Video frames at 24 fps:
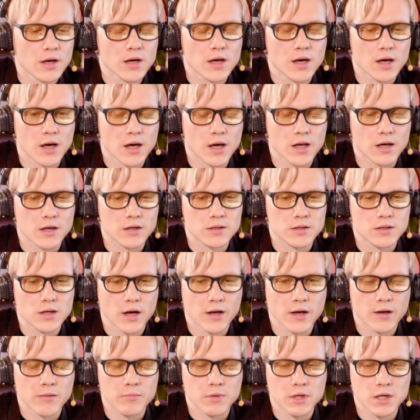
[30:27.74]
and
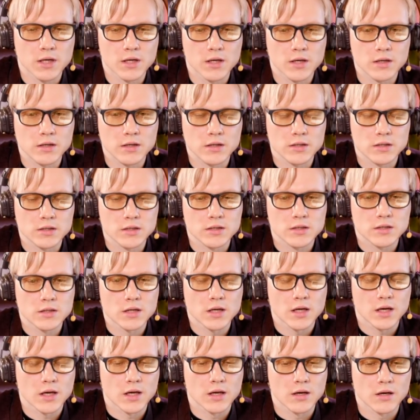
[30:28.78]
diabetes
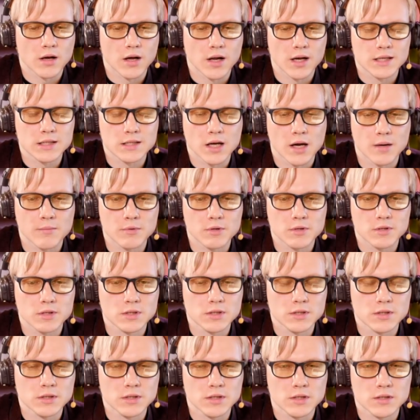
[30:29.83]
and Alzheimer's
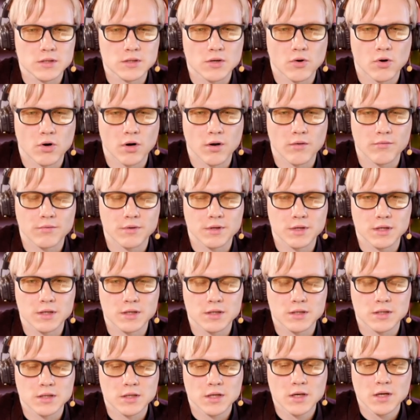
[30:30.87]
disease, all of
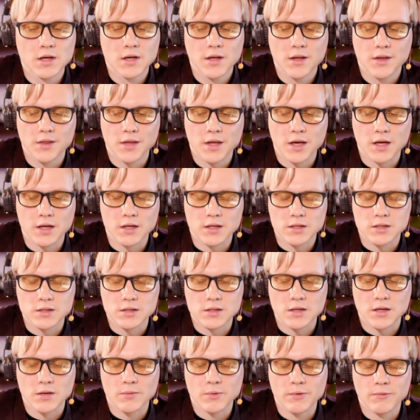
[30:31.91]
these things,
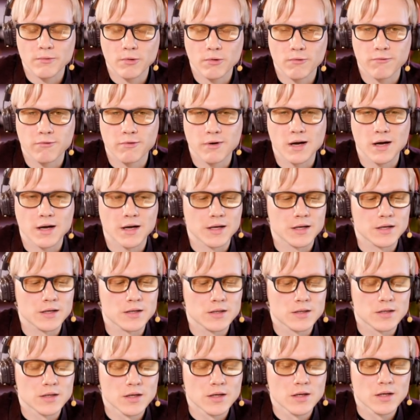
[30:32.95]
we will
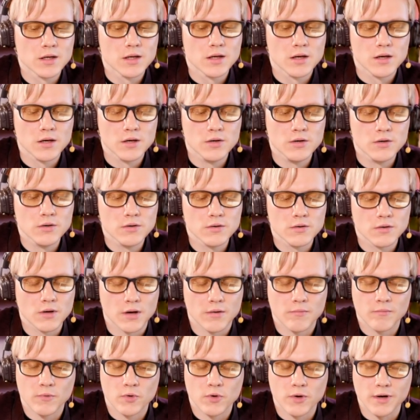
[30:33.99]
find new and
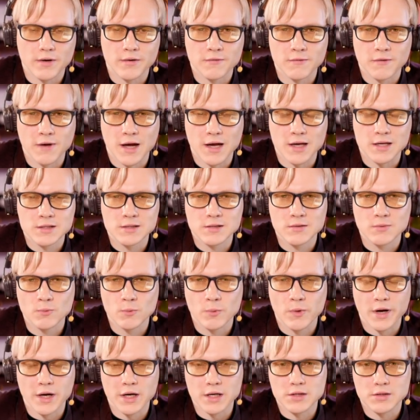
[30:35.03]
more advanced
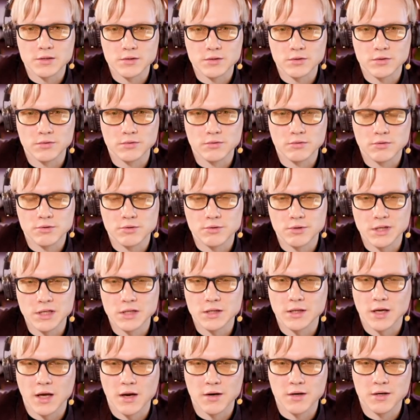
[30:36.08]
ways to treat
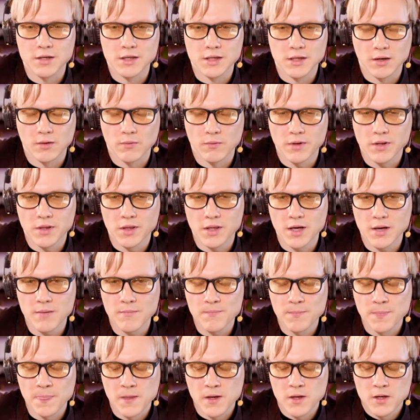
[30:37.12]
and deal with them.
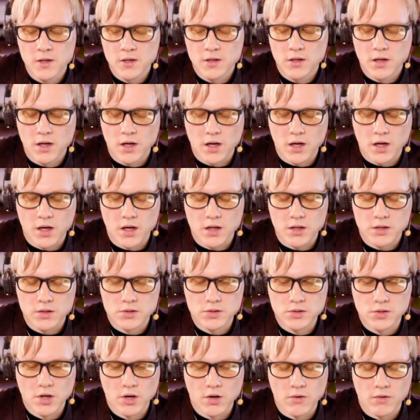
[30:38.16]

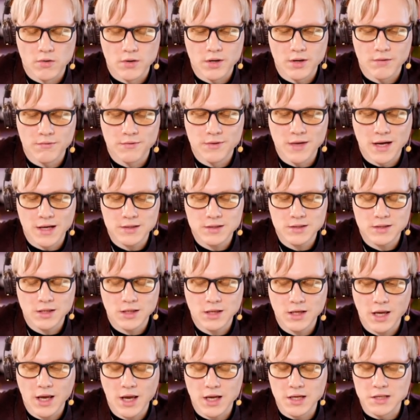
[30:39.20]
So if that's the
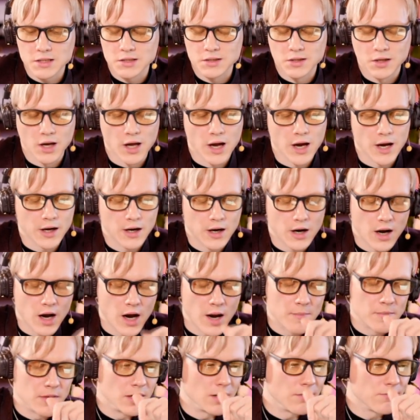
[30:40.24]
case, like, I
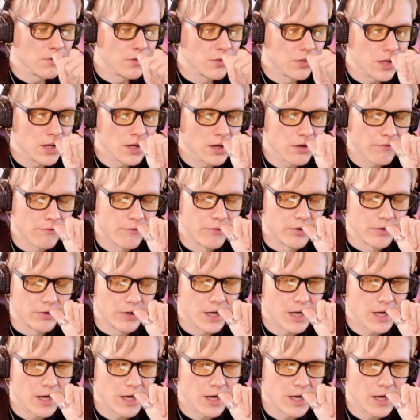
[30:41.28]
mean, if you think of your